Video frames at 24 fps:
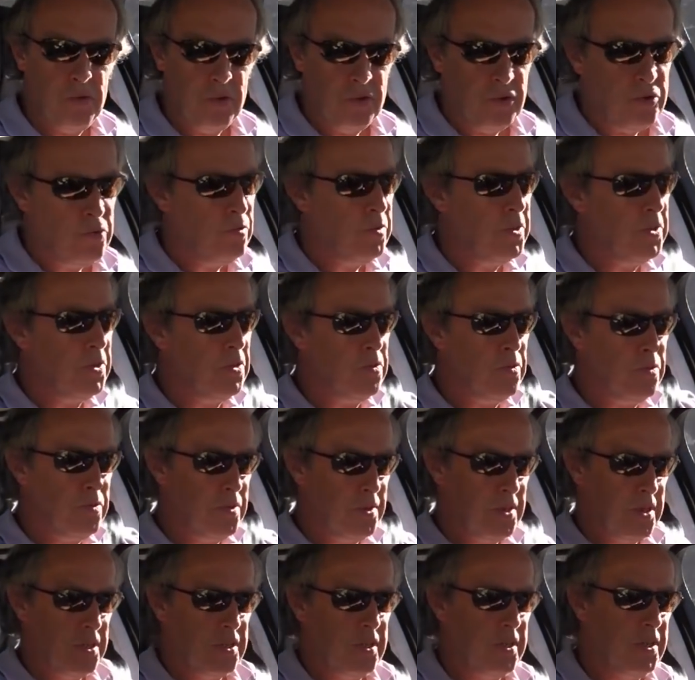There's always
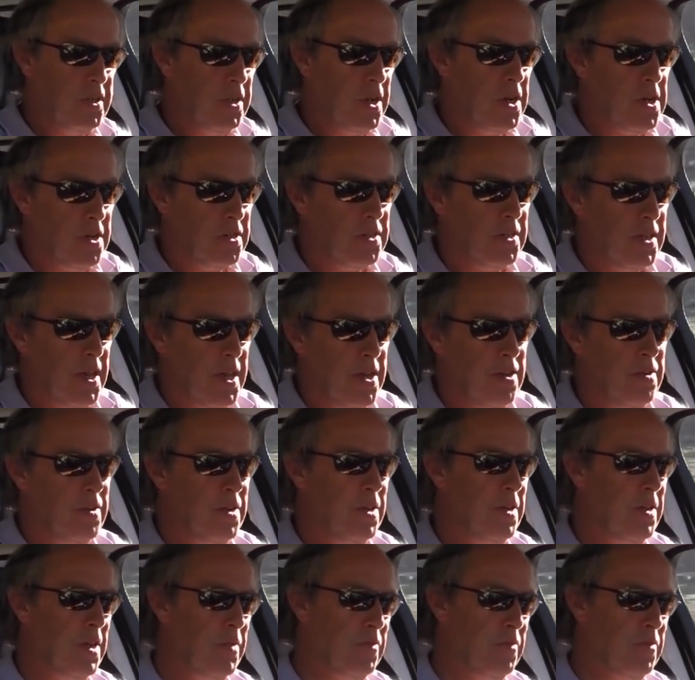always this glass area.